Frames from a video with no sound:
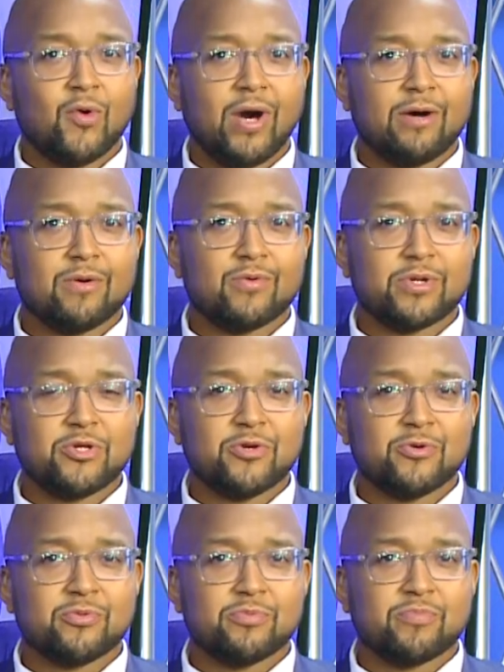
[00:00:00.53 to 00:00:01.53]
Well, when
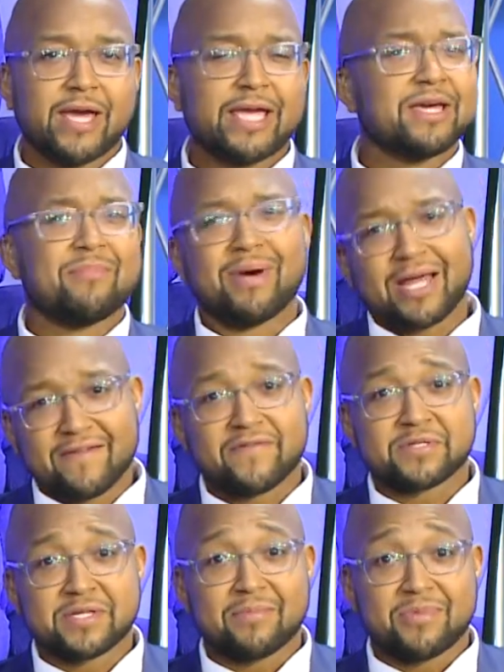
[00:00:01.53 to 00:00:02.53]
you pay good money
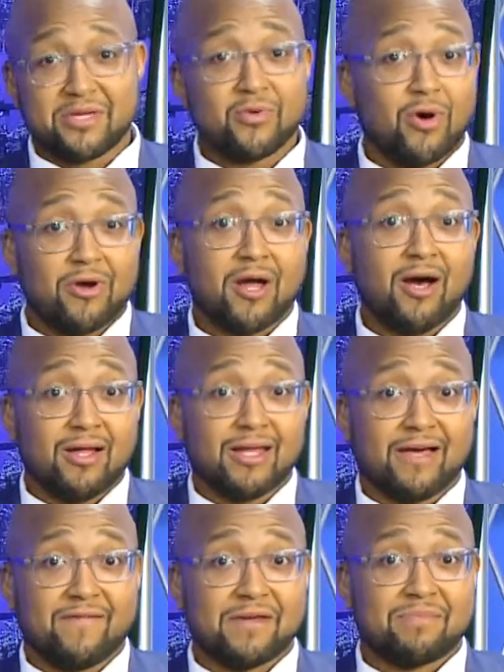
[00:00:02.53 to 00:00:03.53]
for something, you want
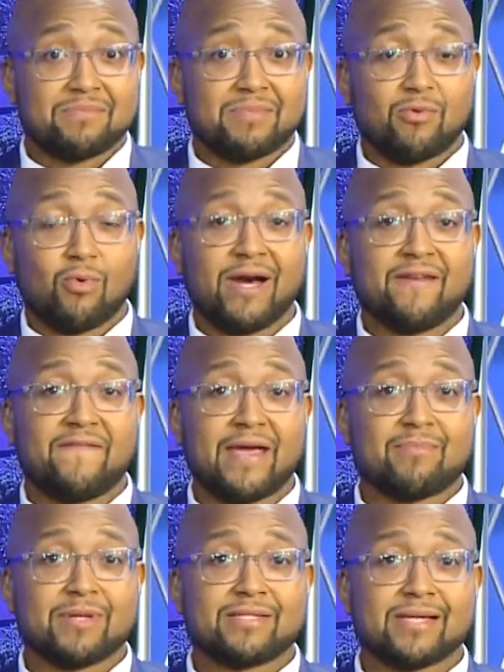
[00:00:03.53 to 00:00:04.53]
all of it. But one
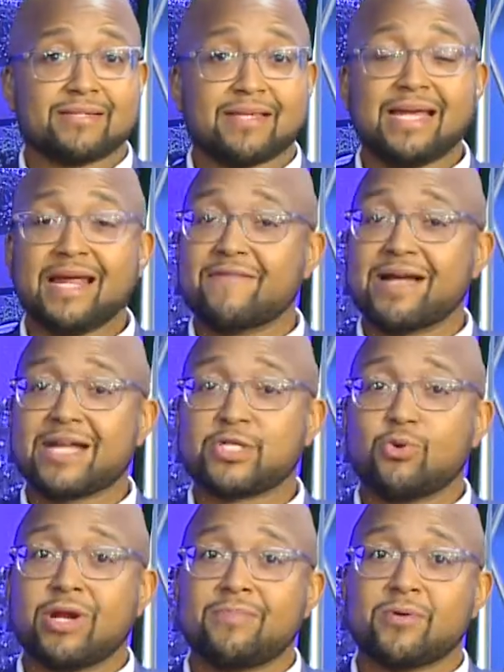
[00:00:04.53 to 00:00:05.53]
family says they never
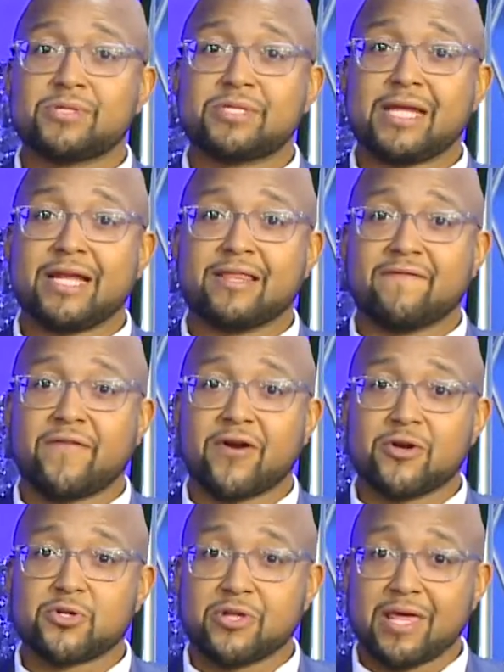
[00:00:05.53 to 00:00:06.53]
got 20% of the
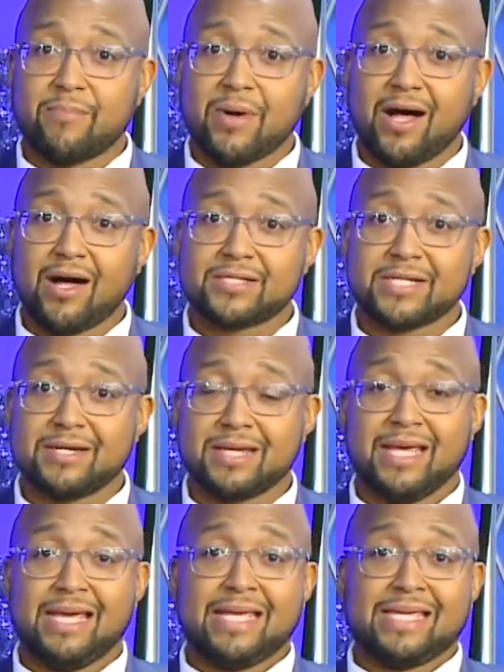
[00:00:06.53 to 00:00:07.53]
furniture they bought,
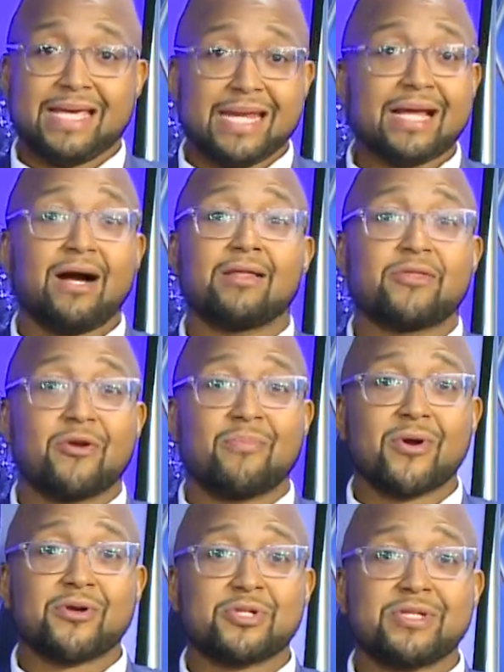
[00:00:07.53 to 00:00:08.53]
and getting all of
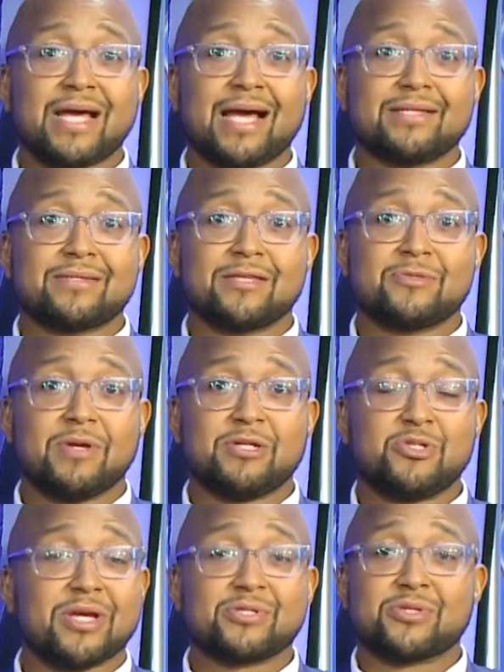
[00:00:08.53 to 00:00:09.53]
their merchandise has
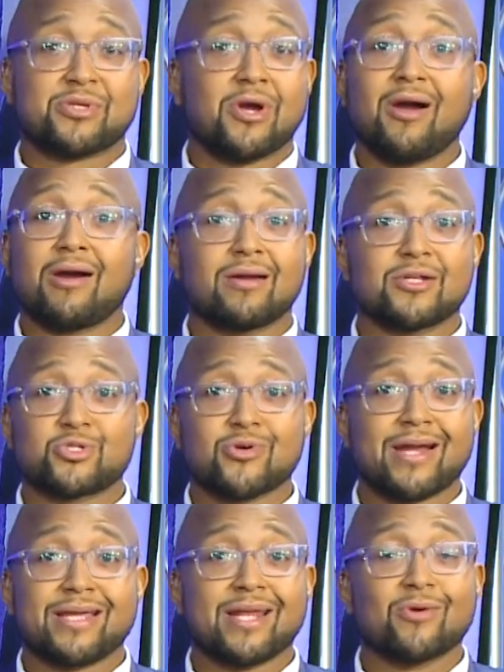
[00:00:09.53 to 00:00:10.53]
been just as hard as
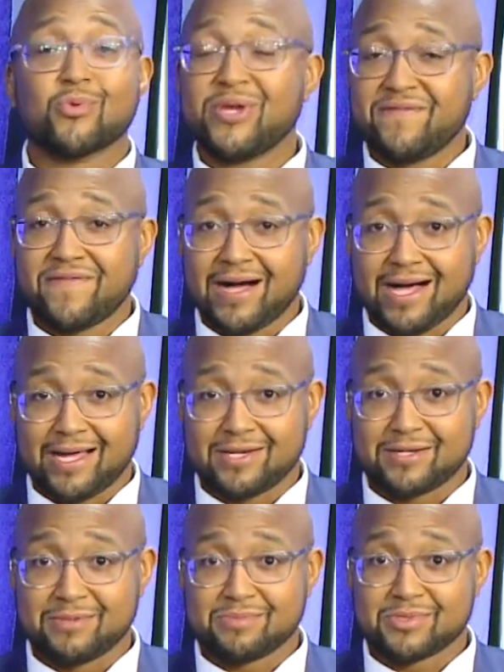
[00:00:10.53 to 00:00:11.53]
trying to get a
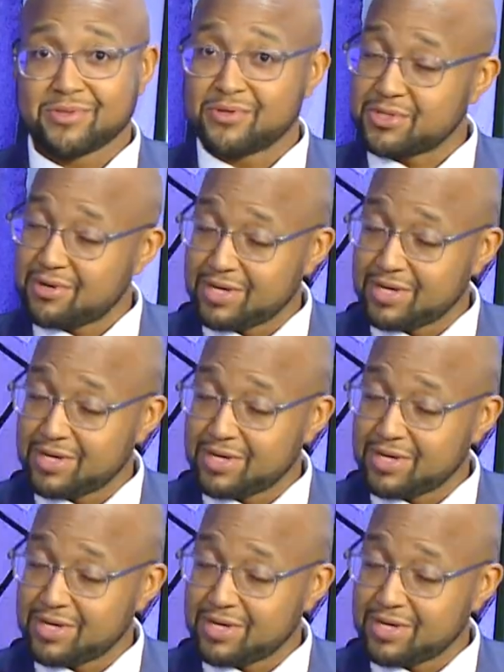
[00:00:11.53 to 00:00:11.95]
refund. So there's